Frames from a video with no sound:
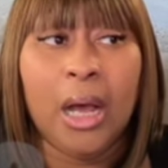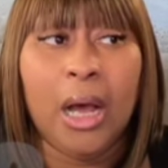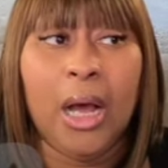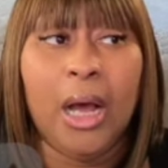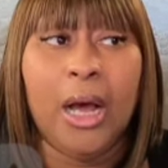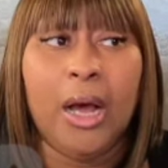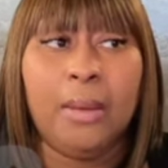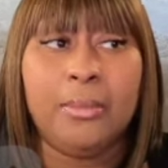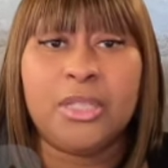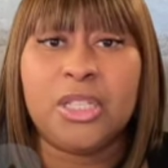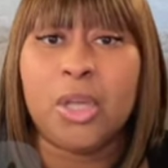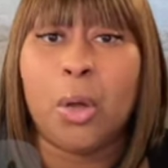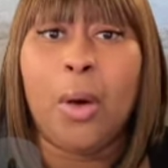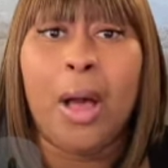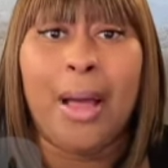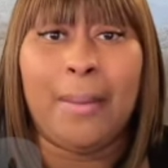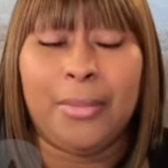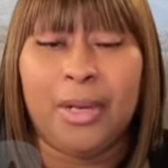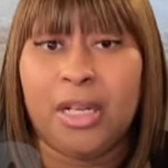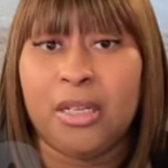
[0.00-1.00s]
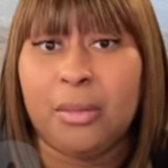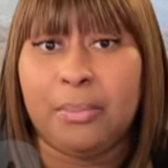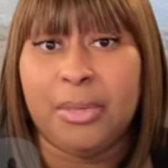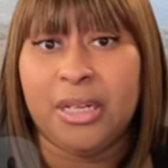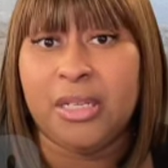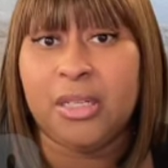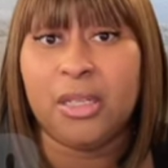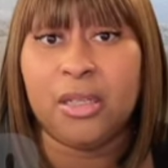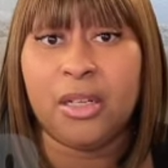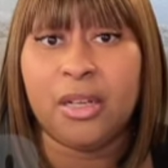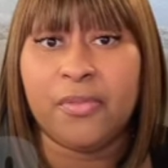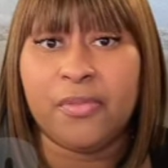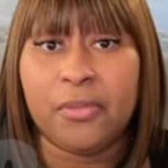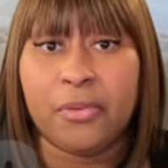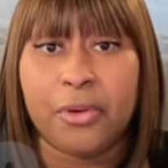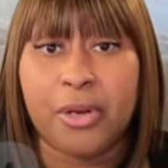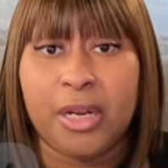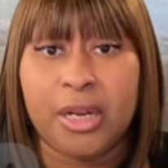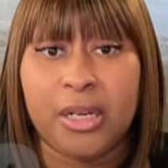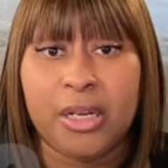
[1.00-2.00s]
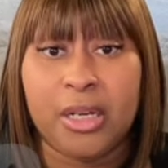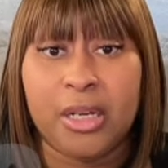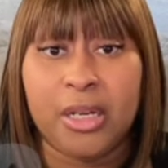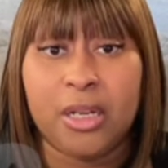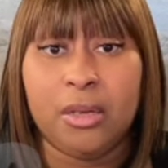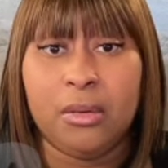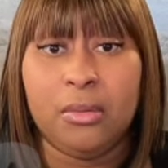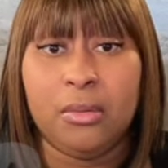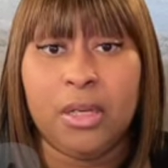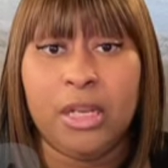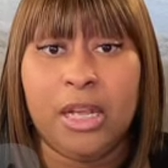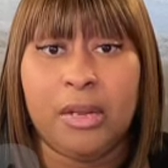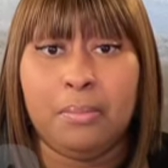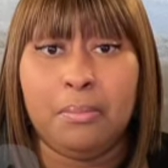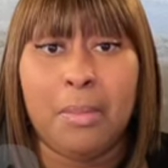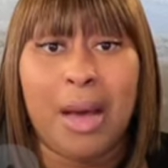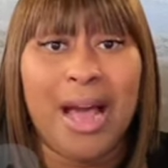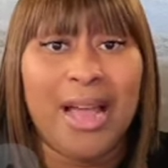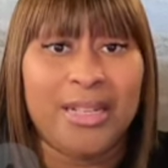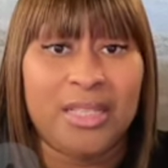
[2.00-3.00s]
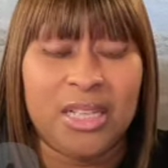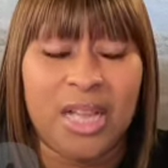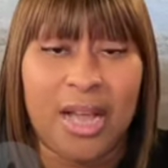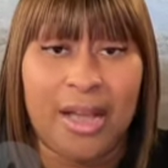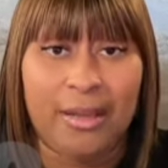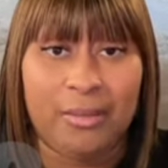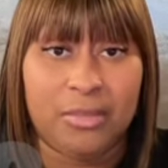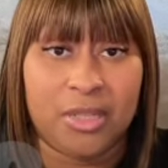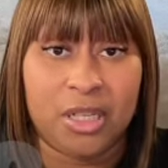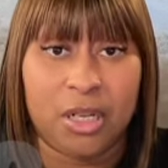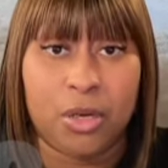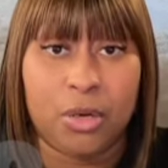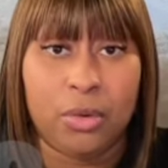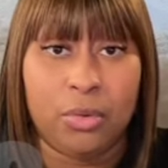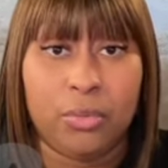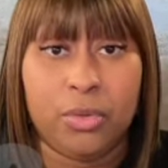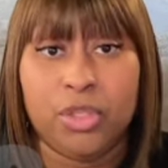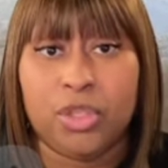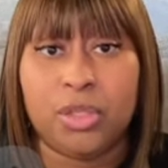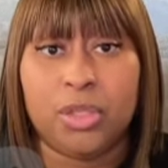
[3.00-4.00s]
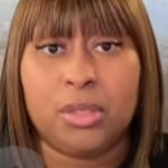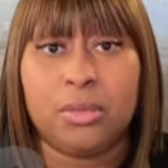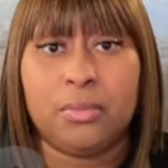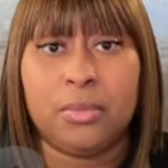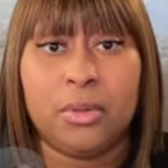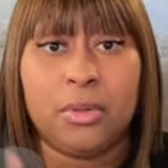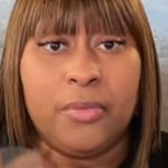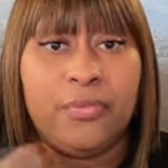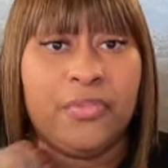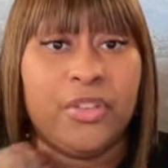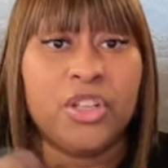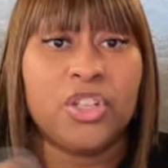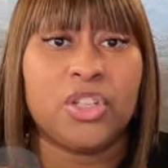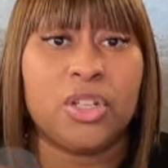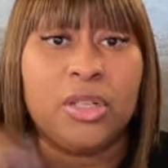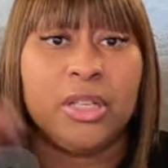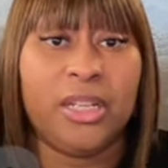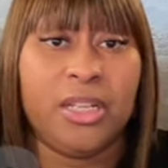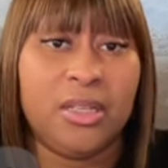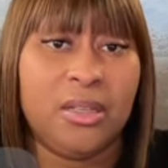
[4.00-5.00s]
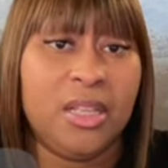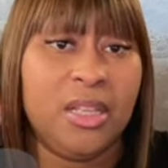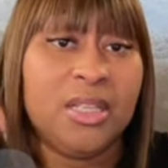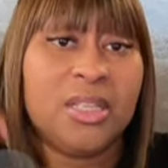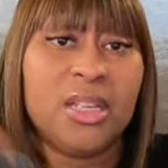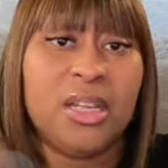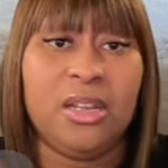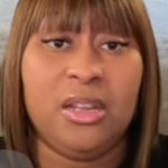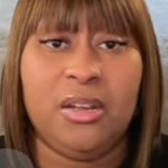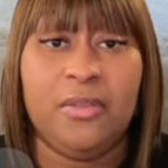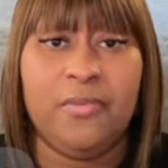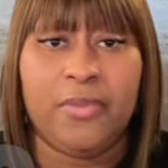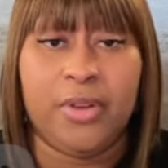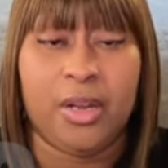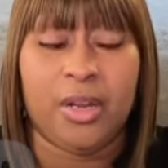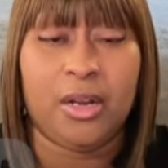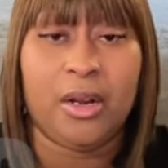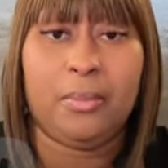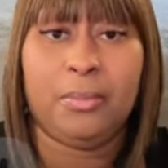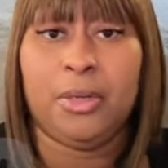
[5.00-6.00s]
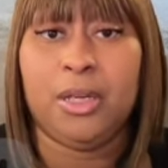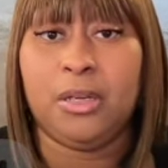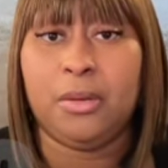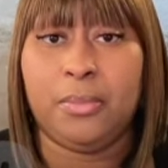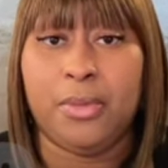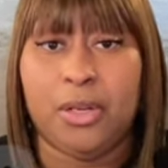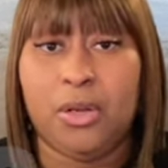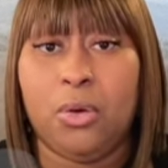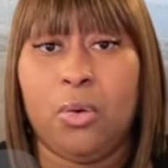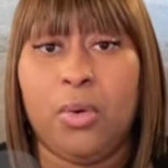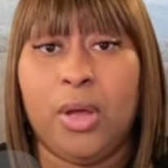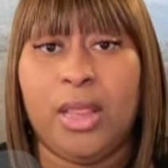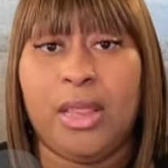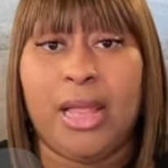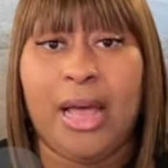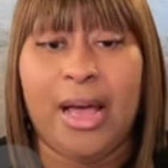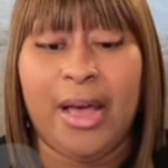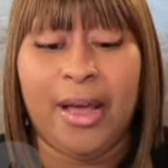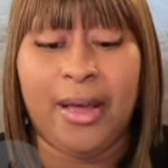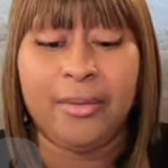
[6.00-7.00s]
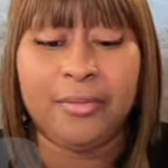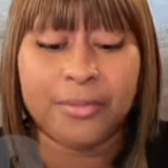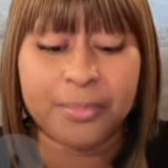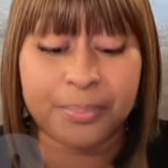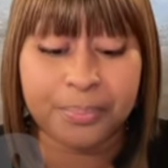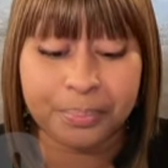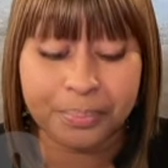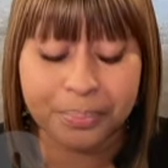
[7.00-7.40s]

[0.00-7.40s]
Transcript: So I'm going to be delivering it in my time zone, which is officially this evening. I'm going to be going live.